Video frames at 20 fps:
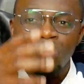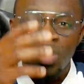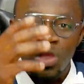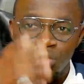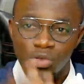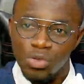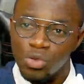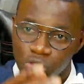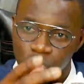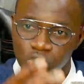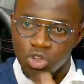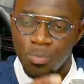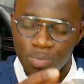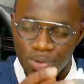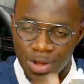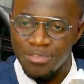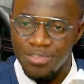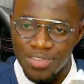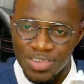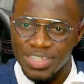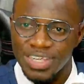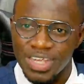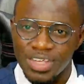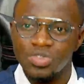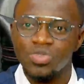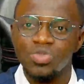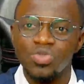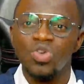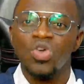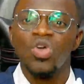Use your private jets
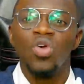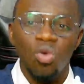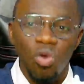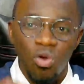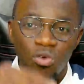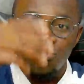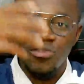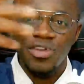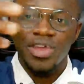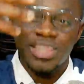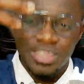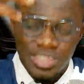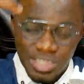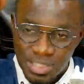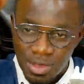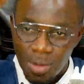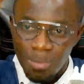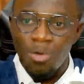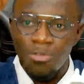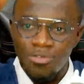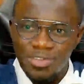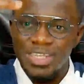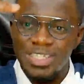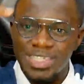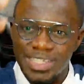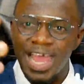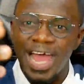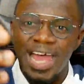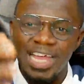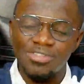to convey some of
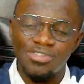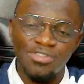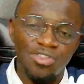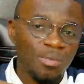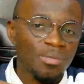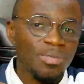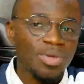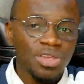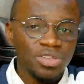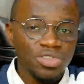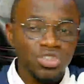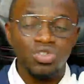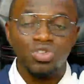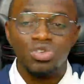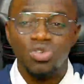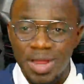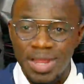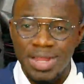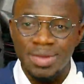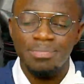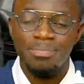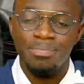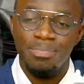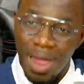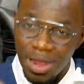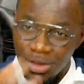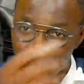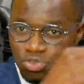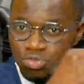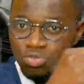these guys from Ukraine
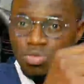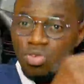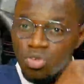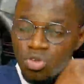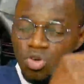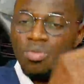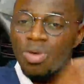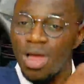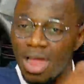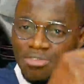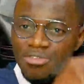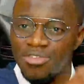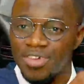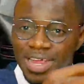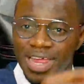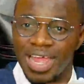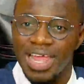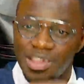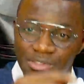back to Mukrum Africa.